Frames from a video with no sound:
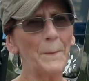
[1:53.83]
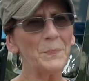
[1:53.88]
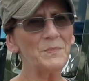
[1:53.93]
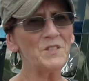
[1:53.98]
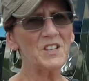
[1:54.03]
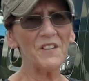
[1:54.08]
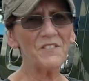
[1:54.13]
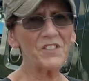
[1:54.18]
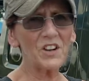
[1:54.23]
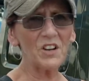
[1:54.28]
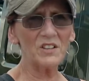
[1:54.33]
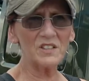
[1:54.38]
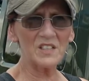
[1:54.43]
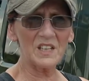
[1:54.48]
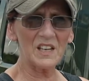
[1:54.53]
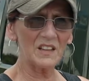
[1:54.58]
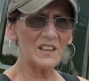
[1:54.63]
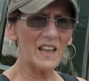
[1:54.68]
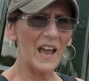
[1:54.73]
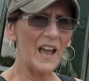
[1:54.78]
difficult to
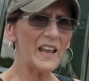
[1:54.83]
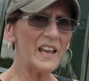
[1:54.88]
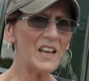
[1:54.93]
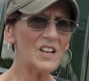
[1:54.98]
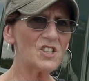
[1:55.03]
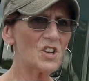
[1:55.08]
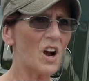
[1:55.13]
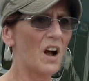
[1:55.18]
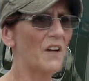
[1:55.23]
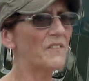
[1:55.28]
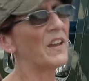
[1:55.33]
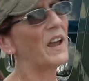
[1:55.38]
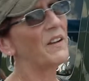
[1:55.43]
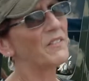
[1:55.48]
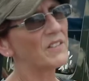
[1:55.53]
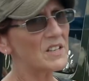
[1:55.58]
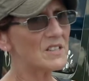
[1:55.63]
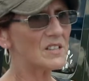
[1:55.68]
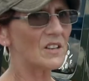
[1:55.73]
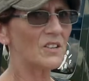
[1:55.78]
get that hitch off
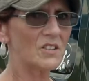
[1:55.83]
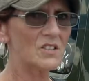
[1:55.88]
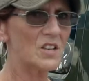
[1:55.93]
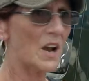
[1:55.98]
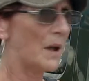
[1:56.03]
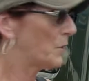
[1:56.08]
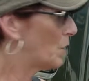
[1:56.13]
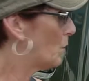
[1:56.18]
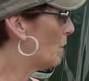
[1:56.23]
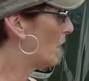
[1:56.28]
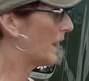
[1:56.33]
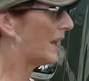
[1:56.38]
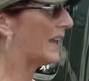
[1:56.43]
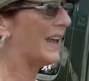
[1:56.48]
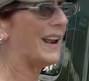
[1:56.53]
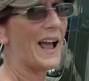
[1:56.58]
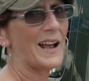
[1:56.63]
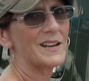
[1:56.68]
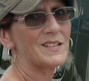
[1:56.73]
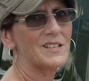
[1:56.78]
every single time you want to
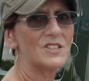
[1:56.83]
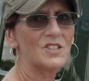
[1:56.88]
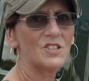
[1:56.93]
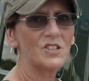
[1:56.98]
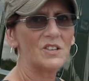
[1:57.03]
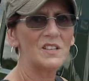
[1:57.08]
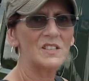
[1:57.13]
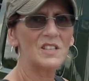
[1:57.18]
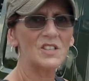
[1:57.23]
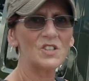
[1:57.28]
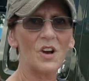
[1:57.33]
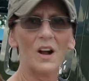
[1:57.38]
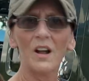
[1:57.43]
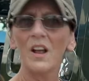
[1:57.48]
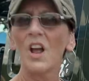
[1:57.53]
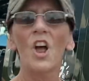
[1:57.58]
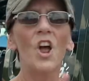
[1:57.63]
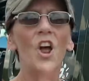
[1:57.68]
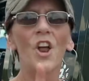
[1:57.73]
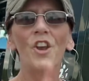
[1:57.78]
get access to your EZTRUNK.
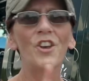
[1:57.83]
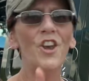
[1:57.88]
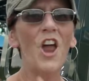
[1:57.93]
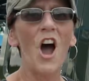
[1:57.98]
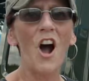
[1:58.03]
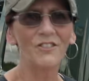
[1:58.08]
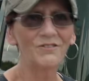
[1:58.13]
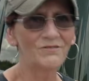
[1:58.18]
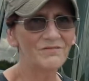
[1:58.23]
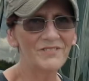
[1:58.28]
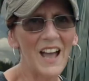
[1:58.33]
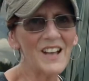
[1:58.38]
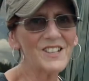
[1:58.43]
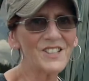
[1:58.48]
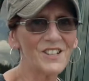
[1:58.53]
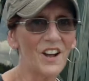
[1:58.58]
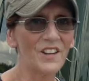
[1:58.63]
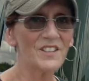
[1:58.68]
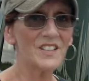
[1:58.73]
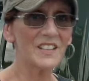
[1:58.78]
No,
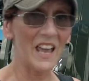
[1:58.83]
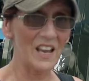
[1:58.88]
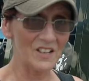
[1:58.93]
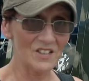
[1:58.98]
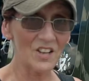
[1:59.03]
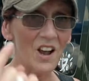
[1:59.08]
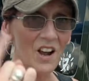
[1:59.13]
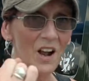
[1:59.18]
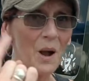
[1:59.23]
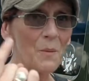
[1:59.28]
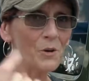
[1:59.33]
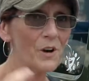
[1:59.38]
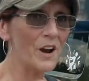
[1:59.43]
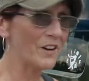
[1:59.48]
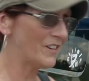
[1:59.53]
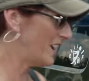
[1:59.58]
that's not the case. Come around